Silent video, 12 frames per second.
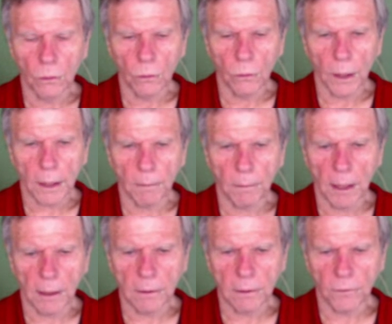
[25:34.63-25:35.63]

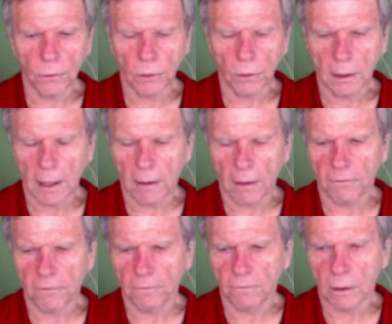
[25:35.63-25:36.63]
recommend, if you want to have
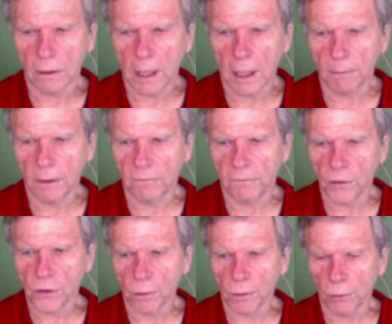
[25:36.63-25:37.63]
kind of be
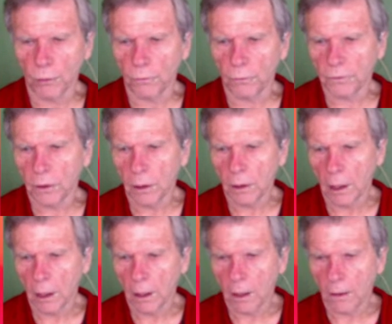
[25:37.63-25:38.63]
future-proofed,
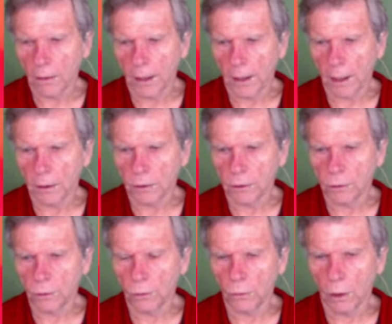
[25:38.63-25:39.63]
that
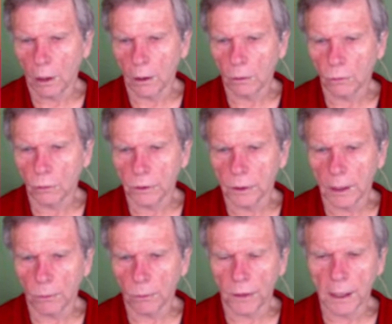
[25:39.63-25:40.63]
you would
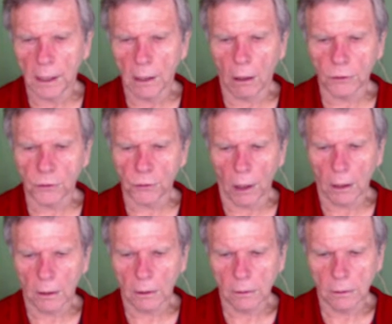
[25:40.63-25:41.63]
get the Ultra,
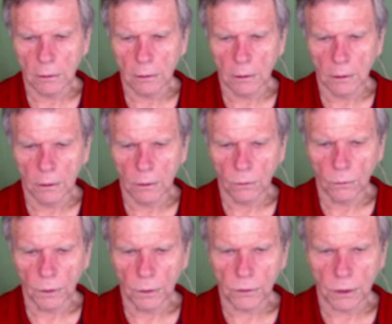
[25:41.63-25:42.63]

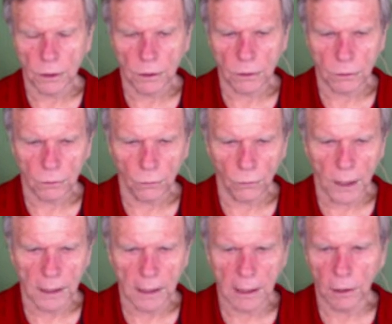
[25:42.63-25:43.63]
which is
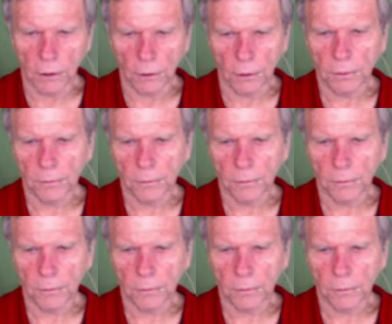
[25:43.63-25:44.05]
right here.